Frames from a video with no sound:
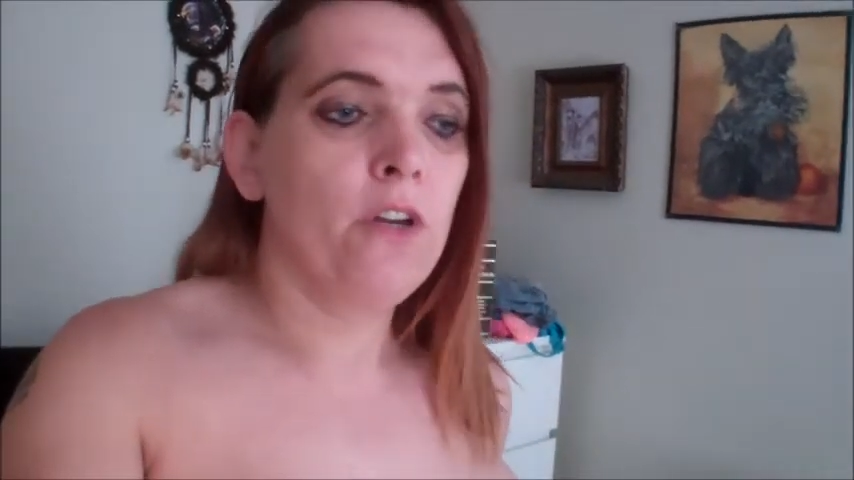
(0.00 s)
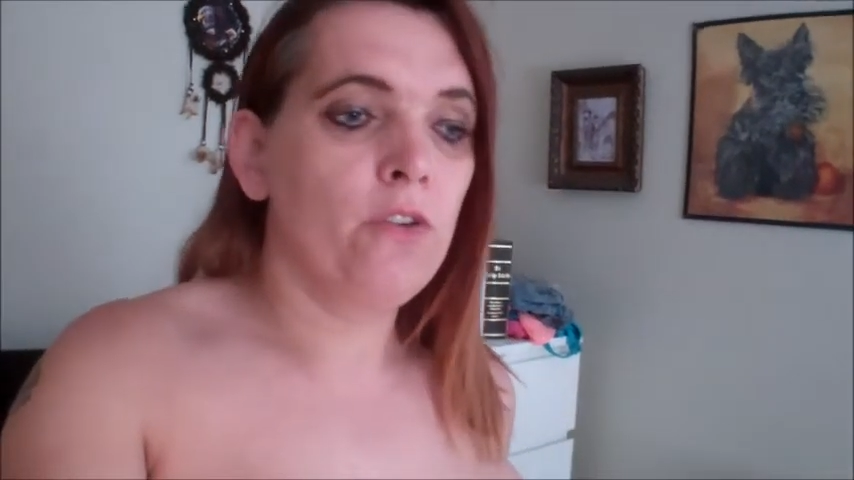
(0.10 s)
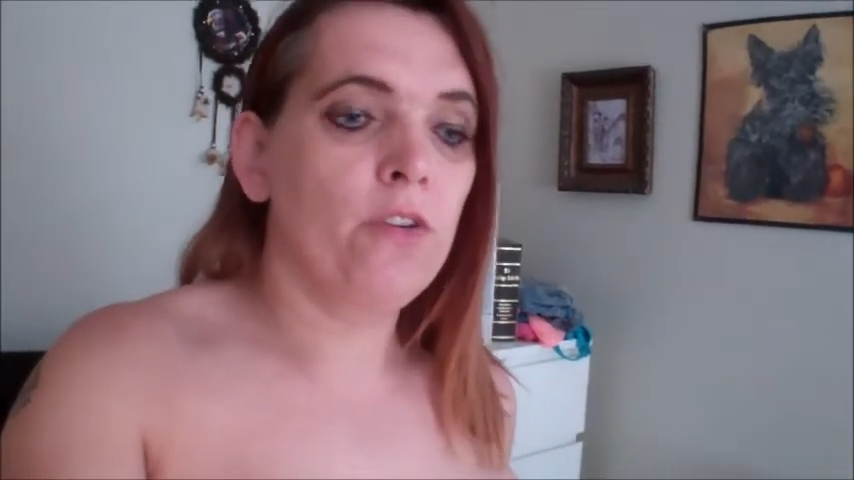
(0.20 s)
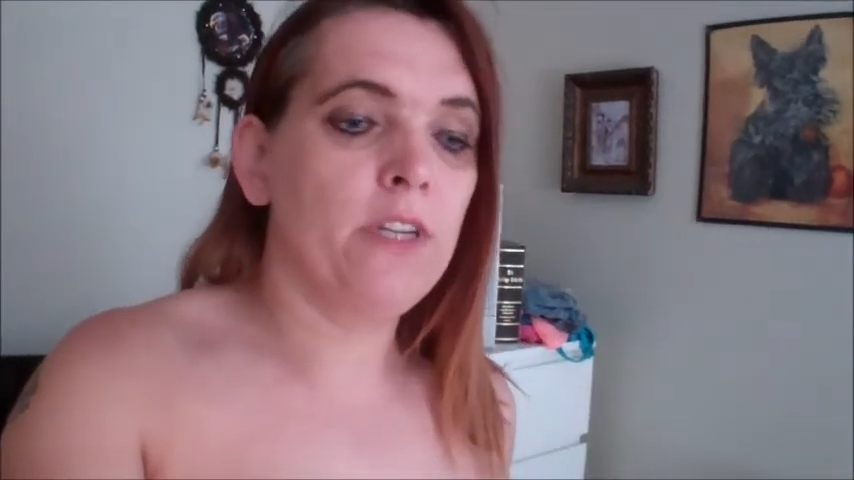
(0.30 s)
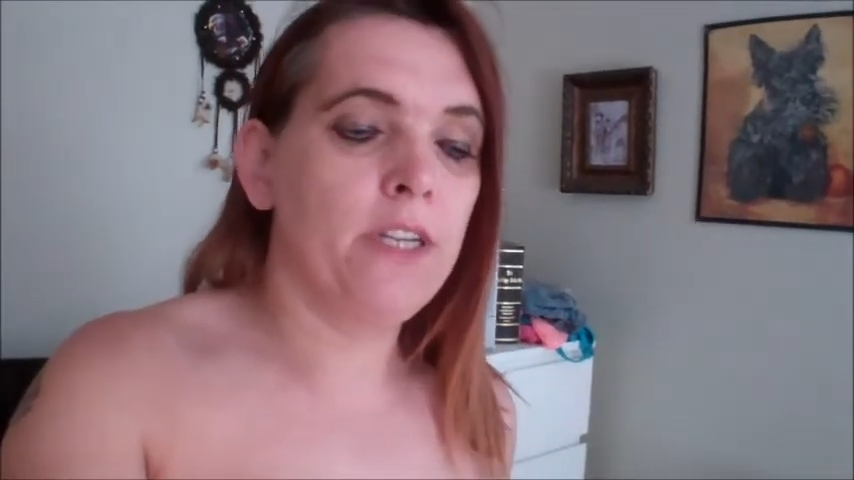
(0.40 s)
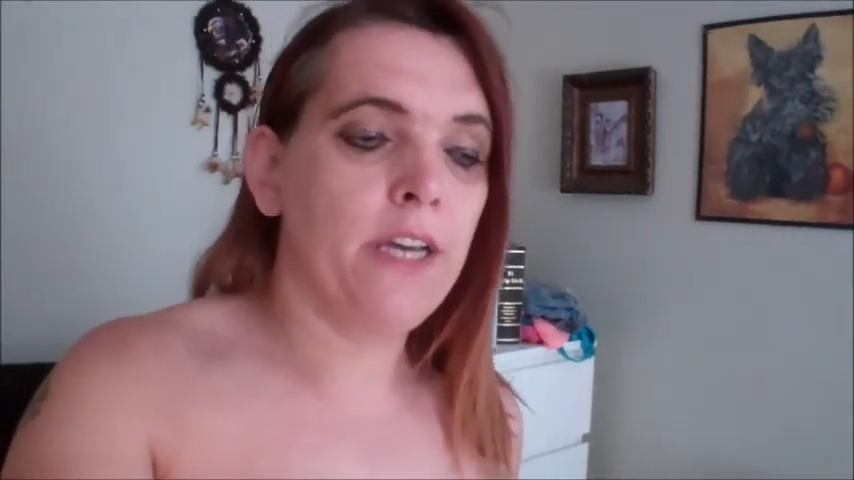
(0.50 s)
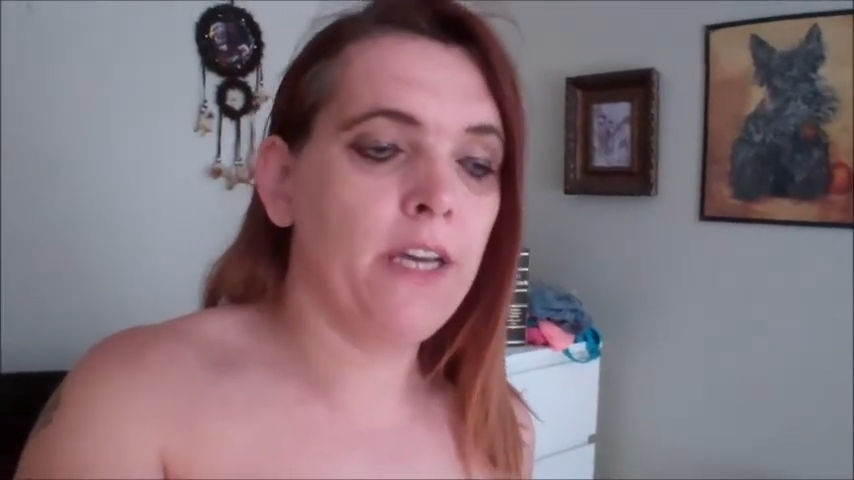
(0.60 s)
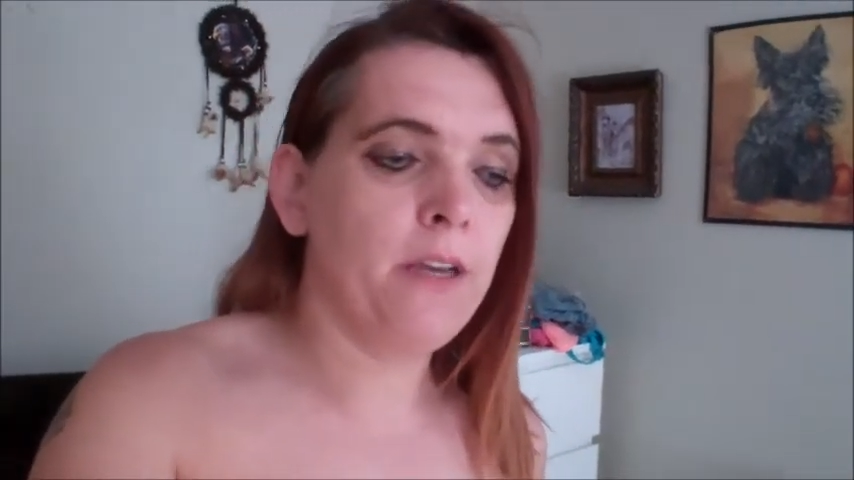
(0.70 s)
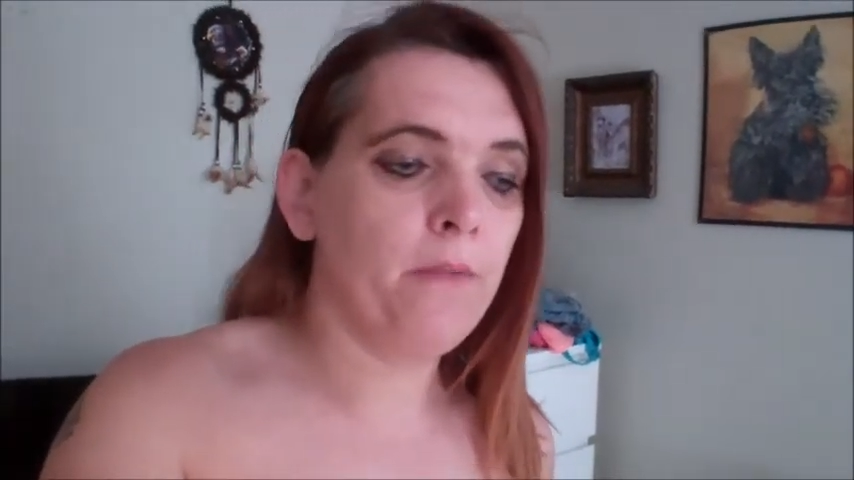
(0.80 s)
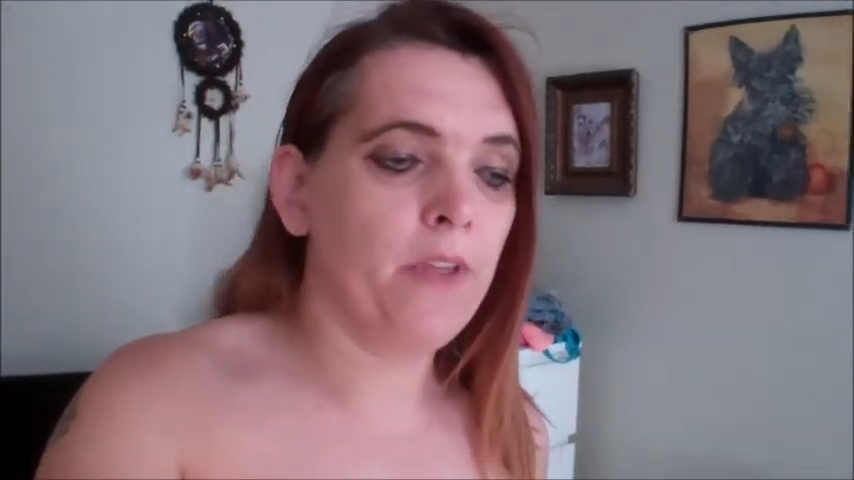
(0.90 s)
during the
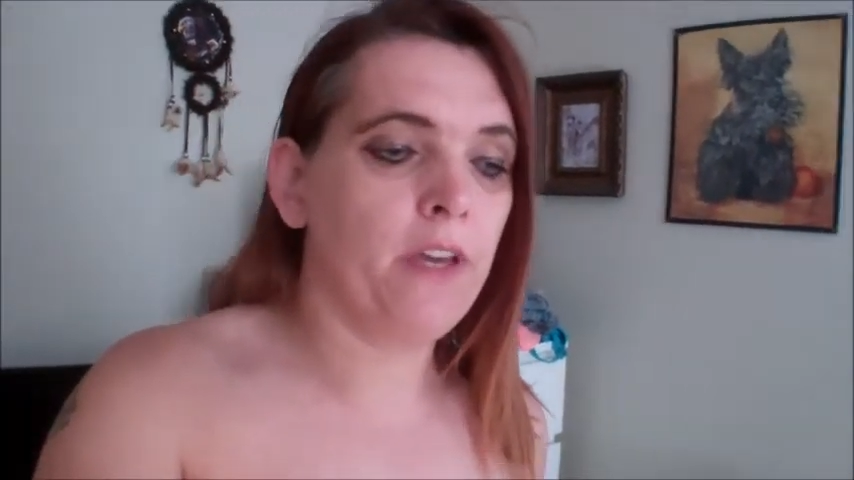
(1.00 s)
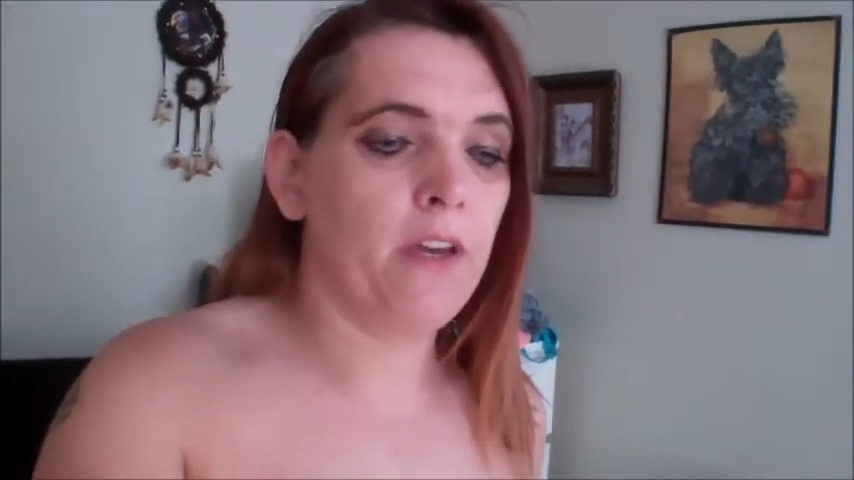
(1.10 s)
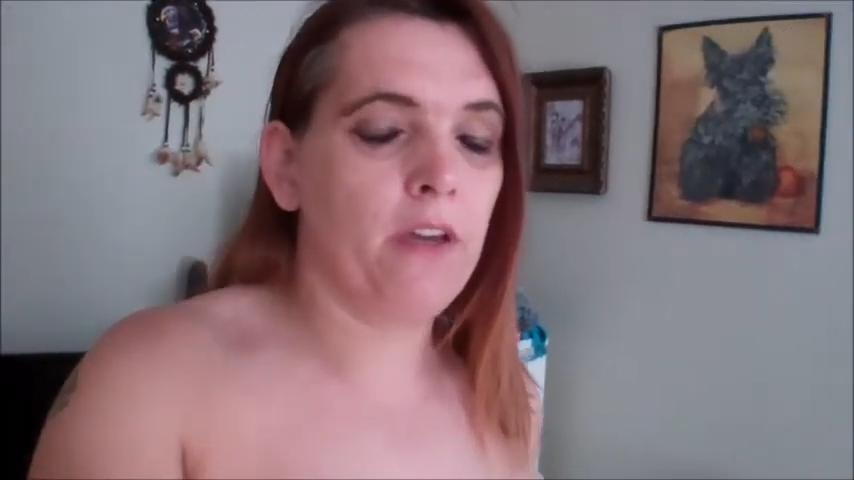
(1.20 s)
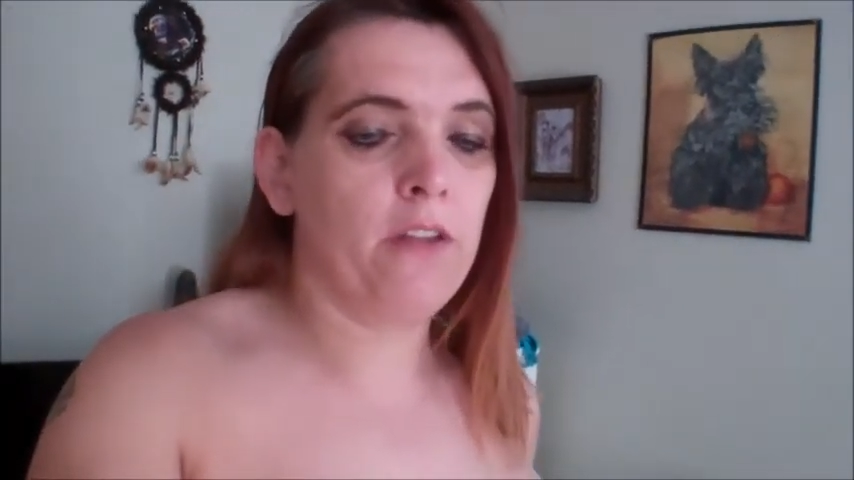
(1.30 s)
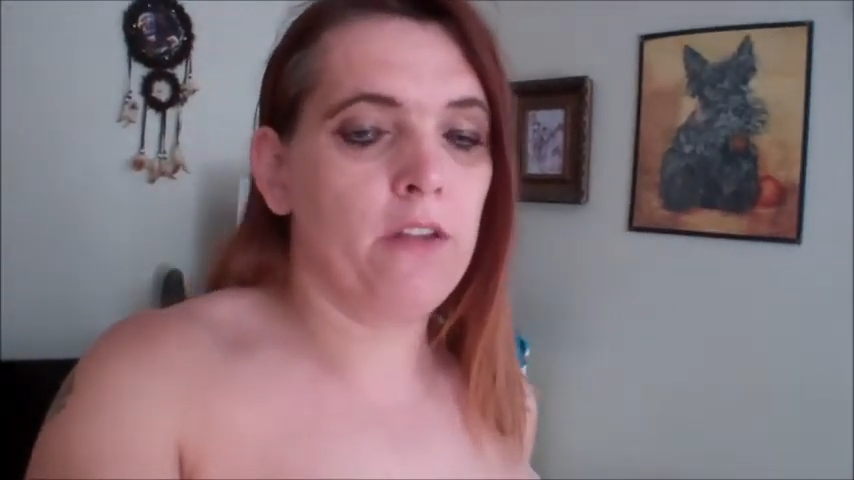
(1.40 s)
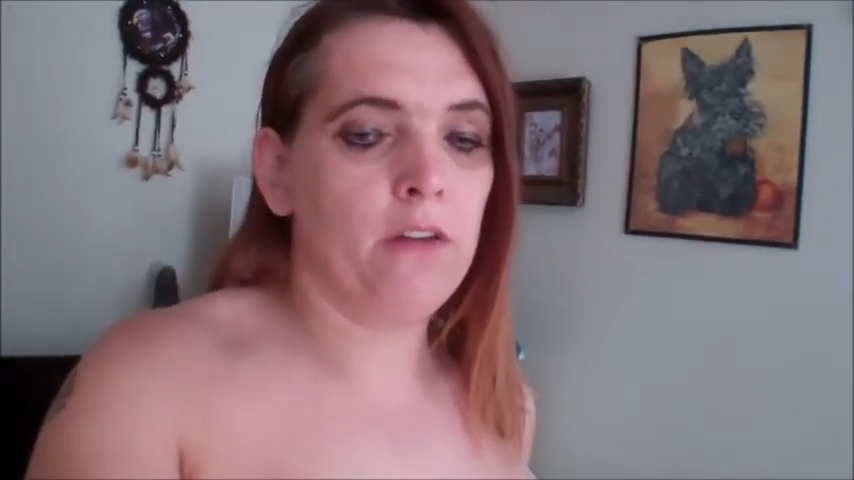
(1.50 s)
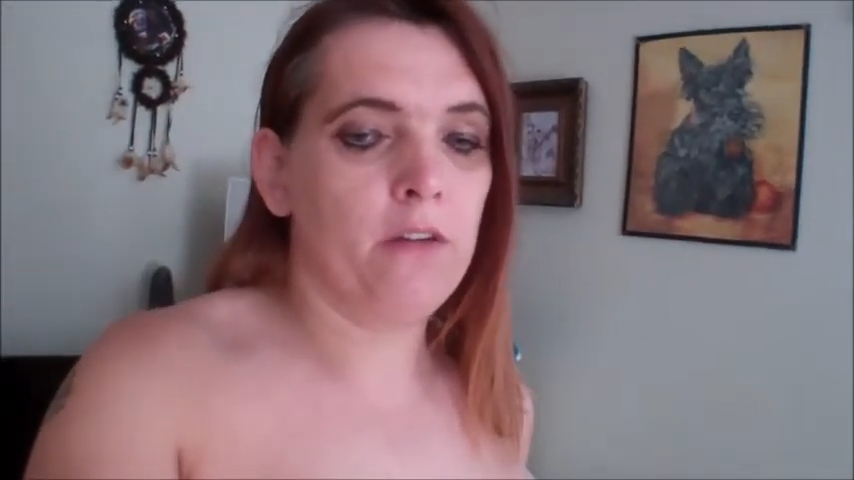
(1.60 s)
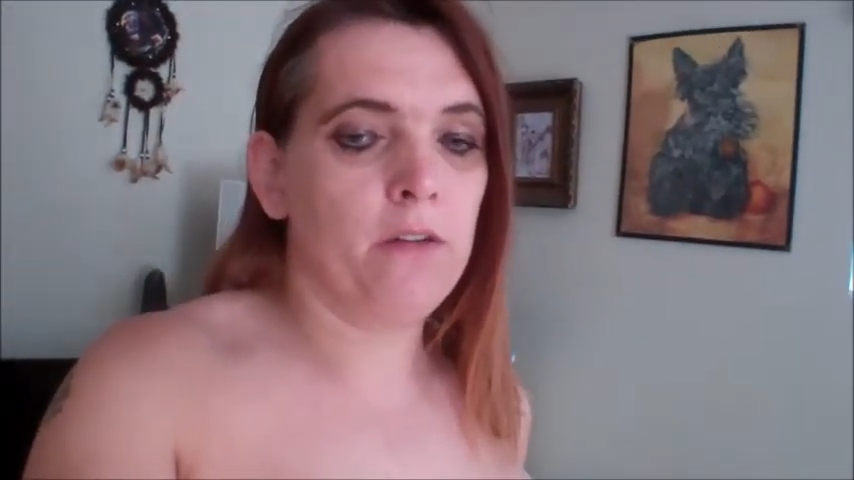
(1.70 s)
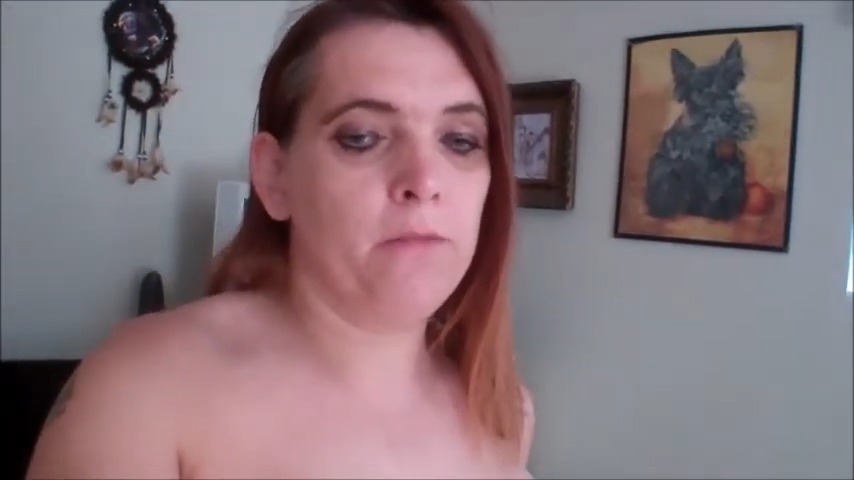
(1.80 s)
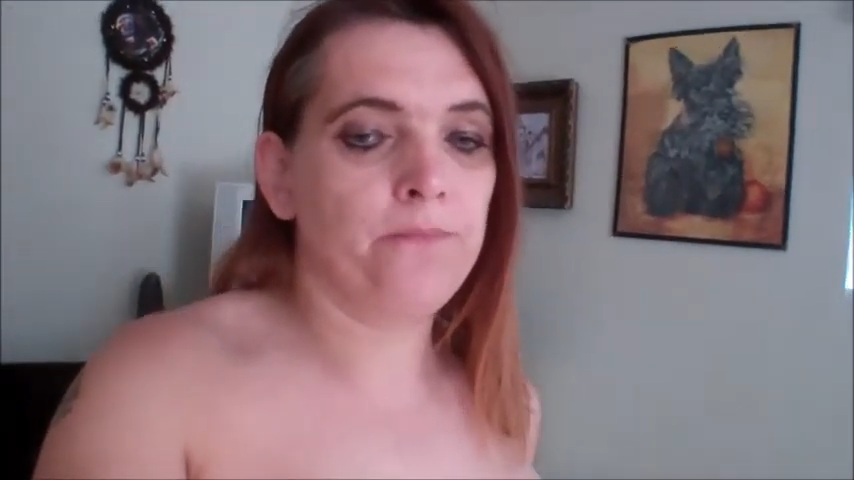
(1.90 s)
day and
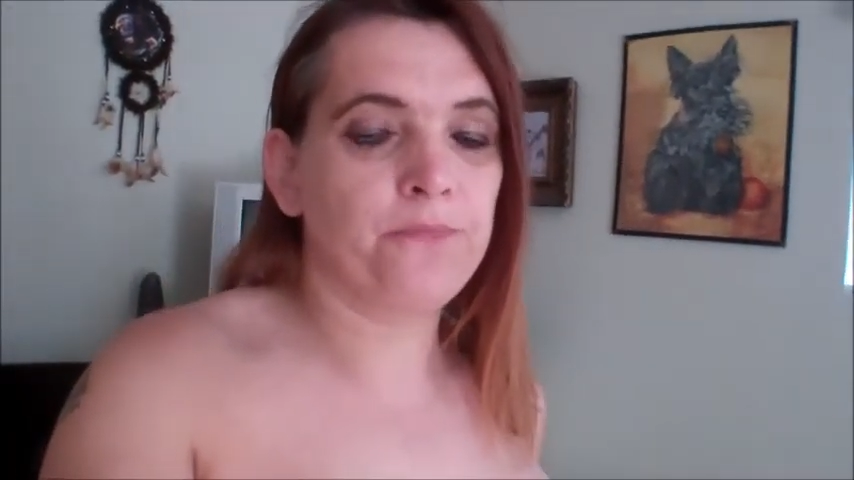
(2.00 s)
uh,